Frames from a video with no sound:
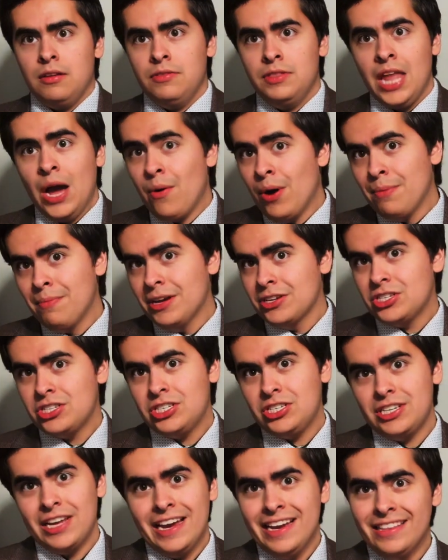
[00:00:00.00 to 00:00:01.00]
Now, I must
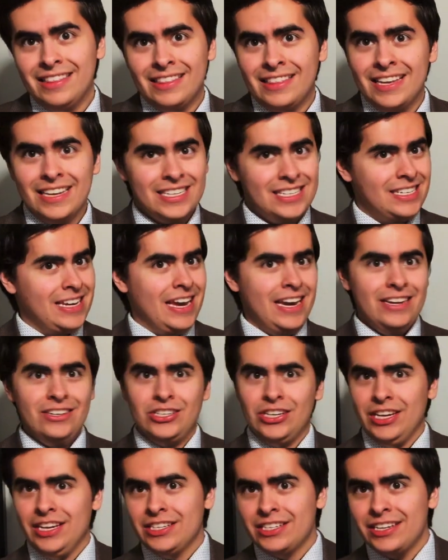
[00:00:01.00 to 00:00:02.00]
state this
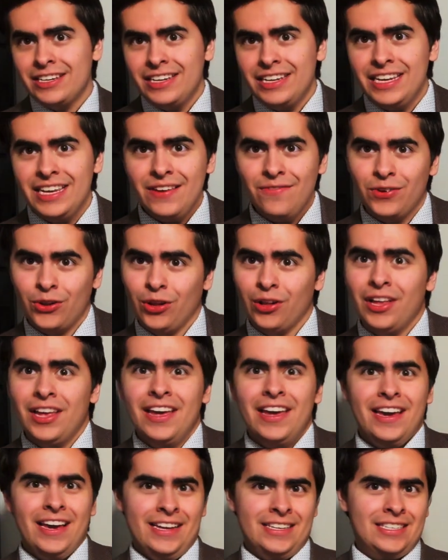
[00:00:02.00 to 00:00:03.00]
stage isn't evil.
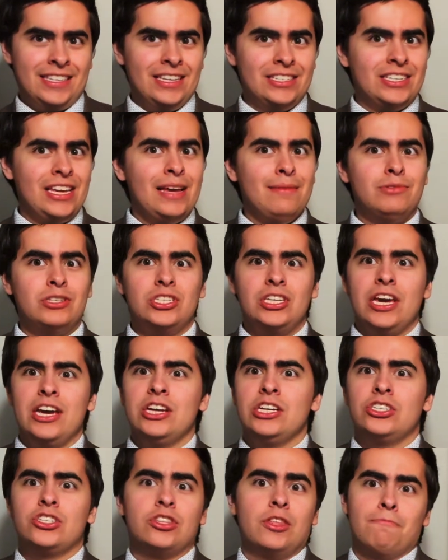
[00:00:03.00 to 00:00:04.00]
It's the same
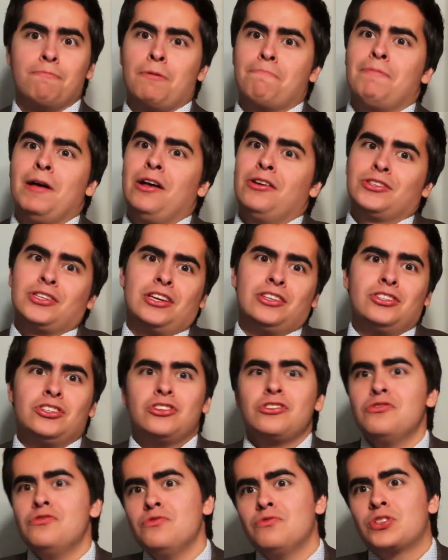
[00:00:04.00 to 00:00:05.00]
stage that propels us
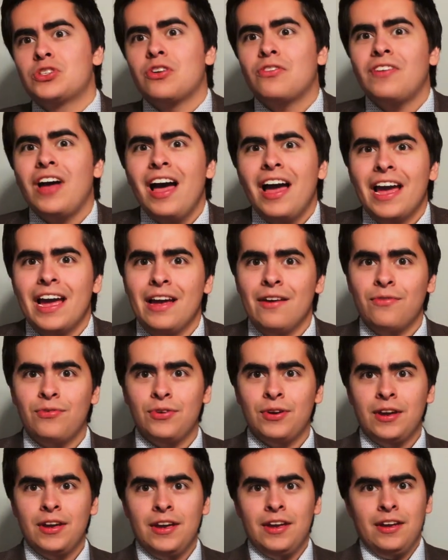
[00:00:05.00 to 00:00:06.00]
to survive.
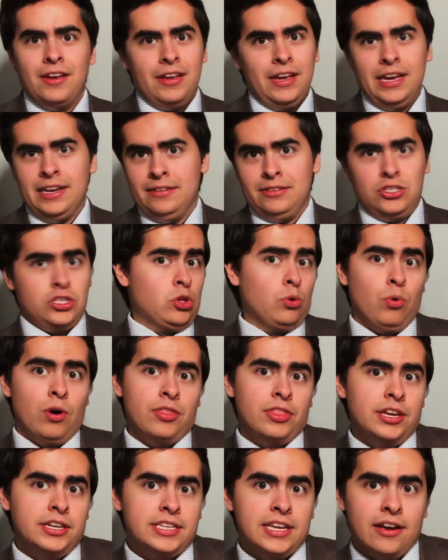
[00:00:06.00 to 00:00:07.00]
It's the
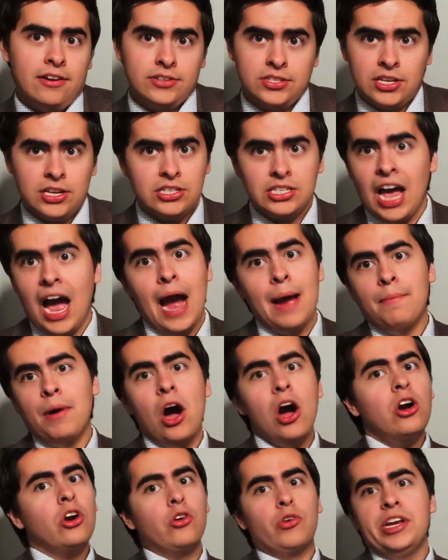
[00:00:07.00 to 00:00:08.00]
one that tells us, I'm
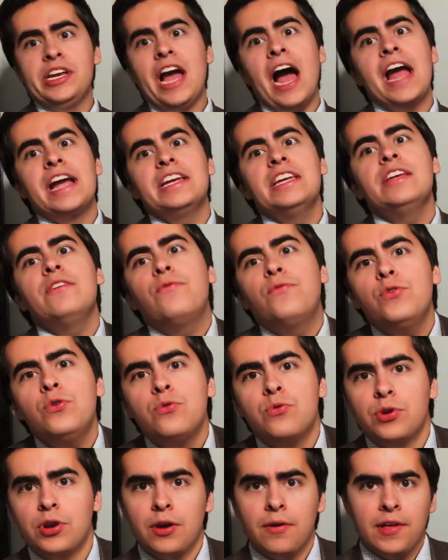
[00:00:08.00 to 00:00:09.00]
hungry, I need
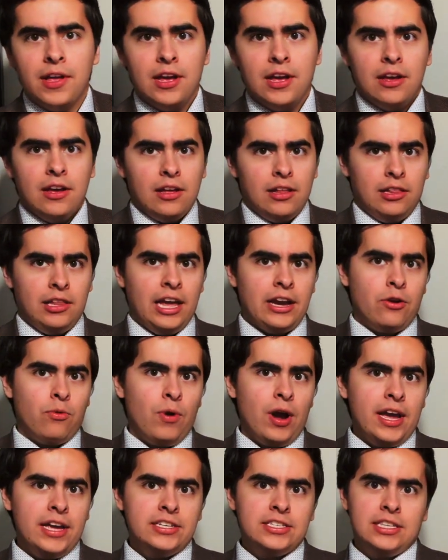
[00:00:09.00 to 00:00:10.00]
food.
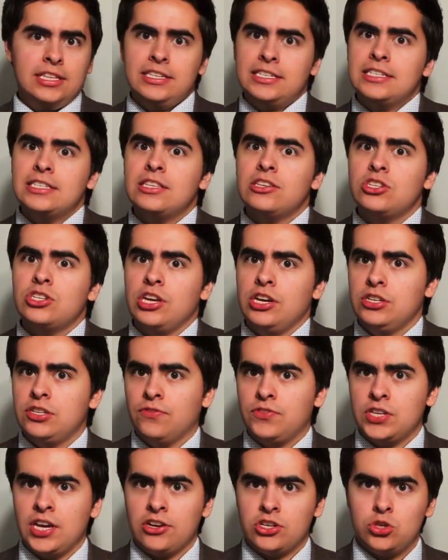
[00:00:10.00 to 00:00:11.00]
Likewise, this is the stage
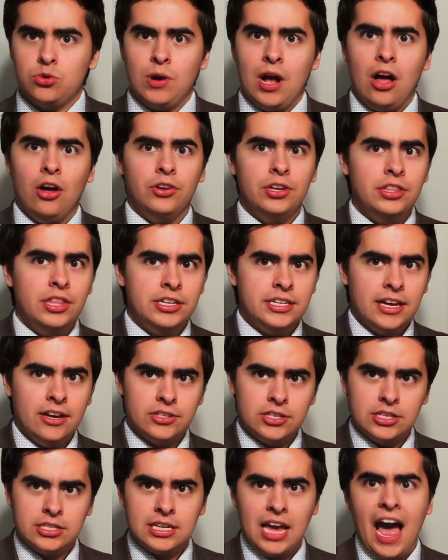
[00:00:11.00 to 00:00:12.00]
of sexuality that
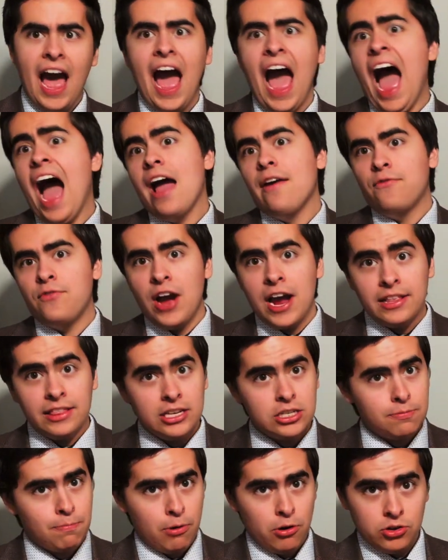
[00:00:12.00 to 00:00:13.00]
tells us, ah, I find
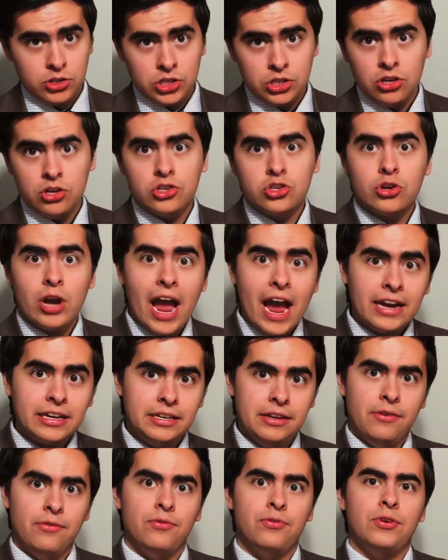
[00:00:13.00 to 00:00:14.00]
this person
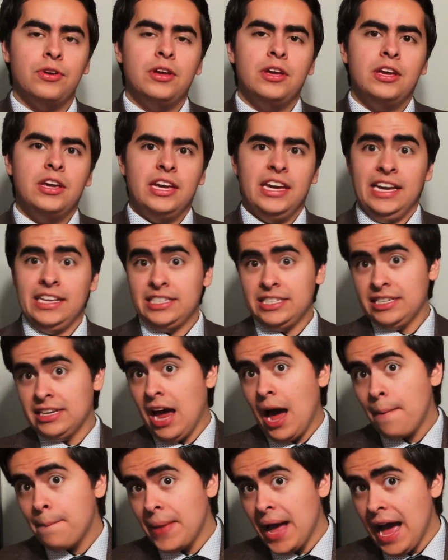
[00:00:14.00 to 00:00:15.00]
attractive. It's
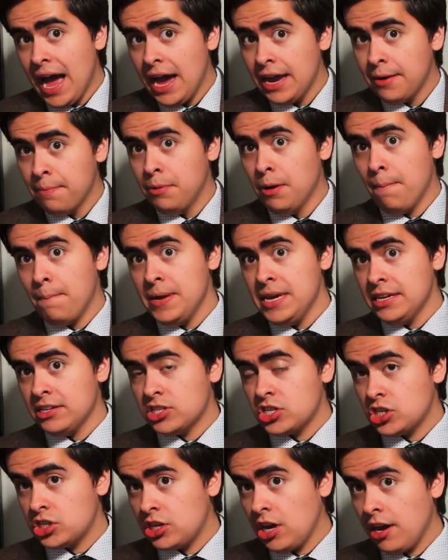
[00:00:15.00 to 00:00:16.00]
not bad, but being
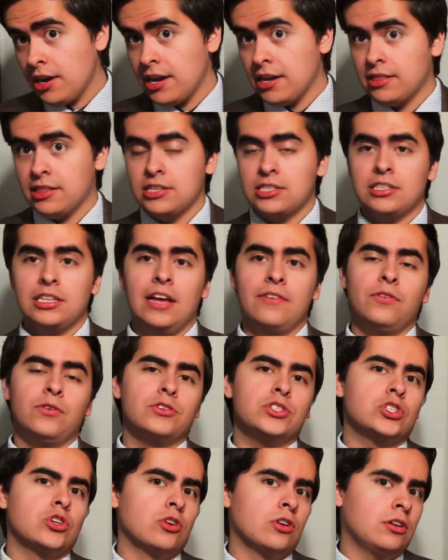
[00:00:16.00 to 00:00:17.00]
stuck at this
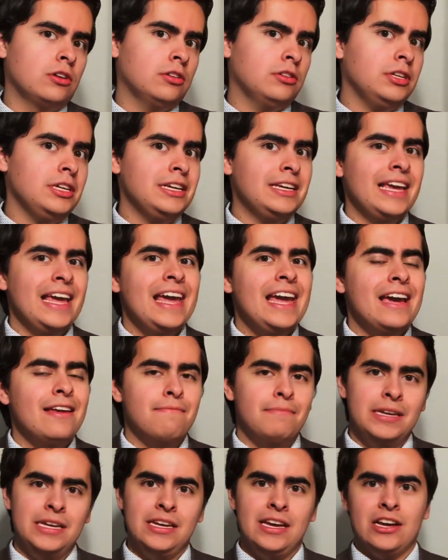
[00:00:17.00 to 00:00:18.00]
level certainly
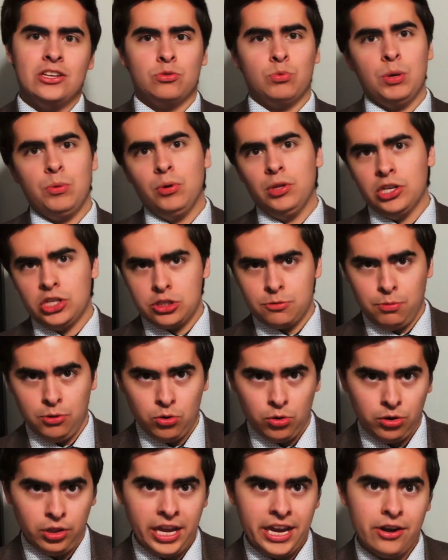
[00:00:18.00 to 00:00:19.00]
can be, as we will
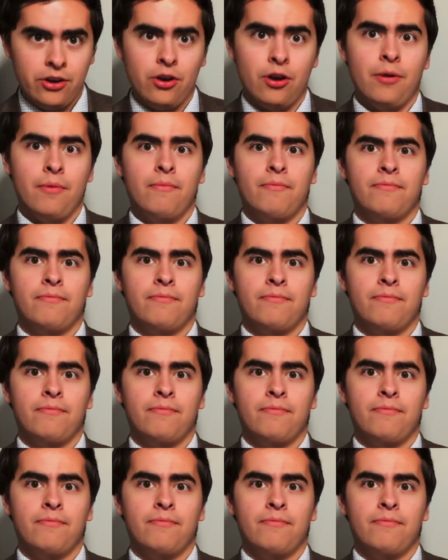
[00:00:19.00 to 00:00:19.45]
explore later.